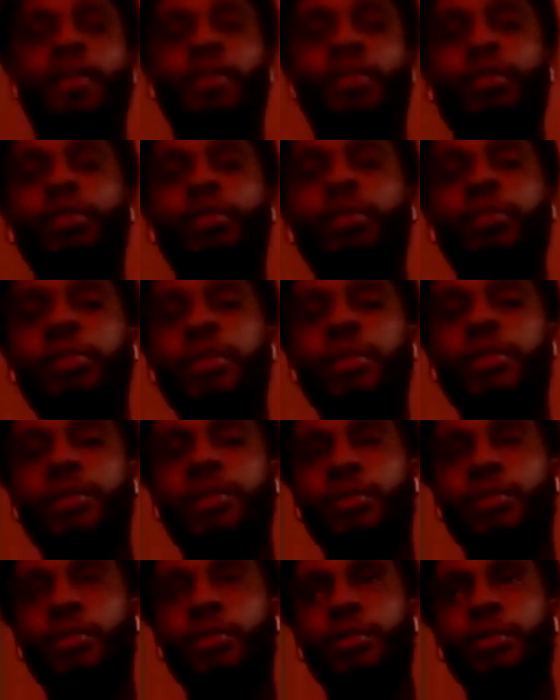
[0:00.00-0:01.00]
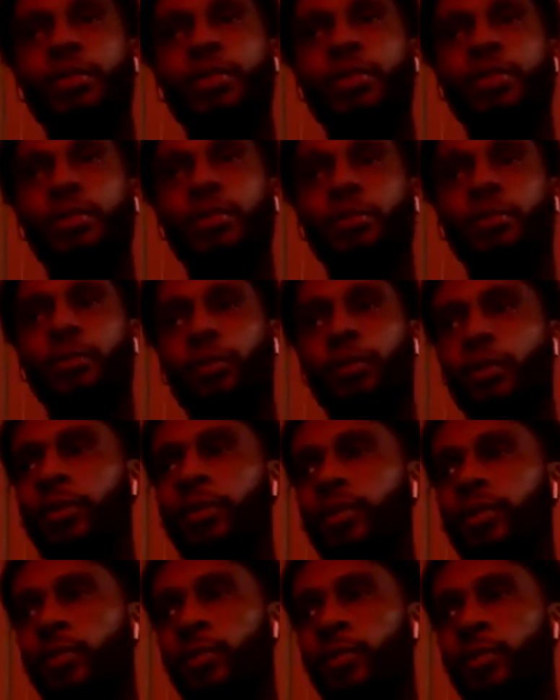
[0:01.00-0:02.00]
doing business with
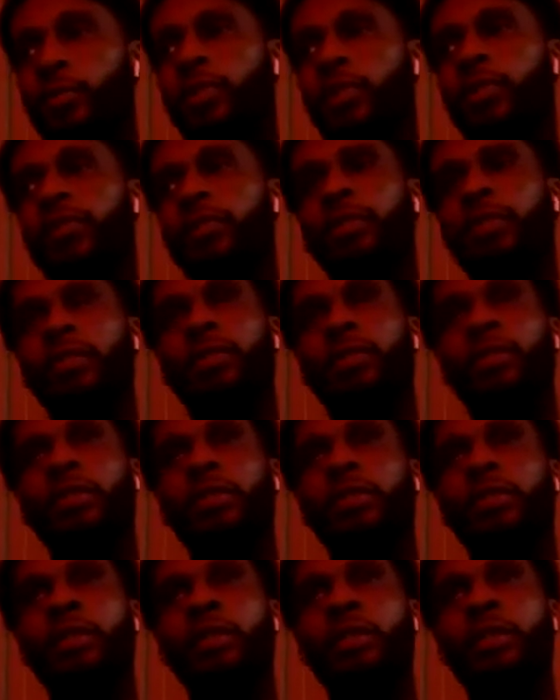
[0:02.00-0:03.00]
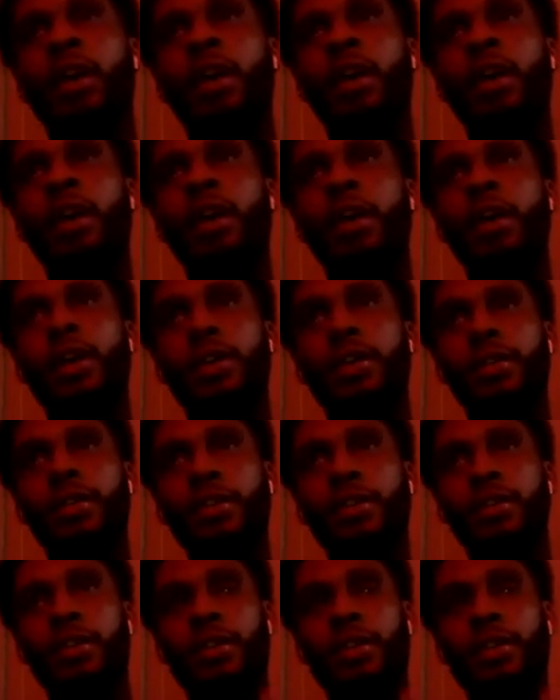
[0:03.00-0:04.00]
friends or whatever, and it's
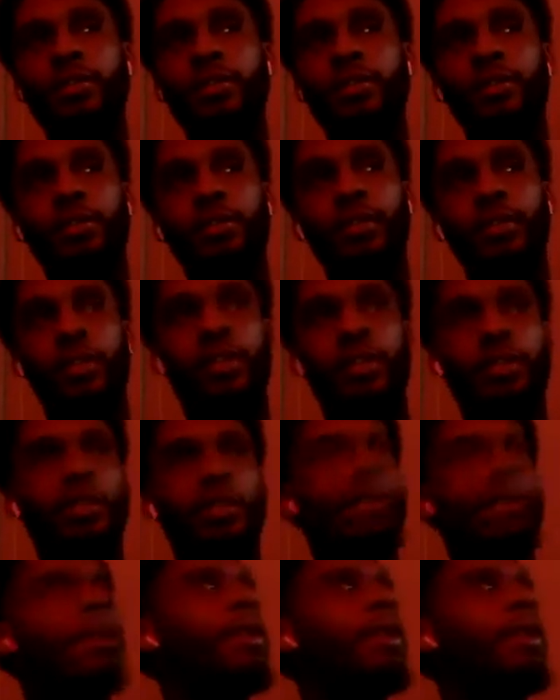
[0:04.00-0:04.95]
this ego thing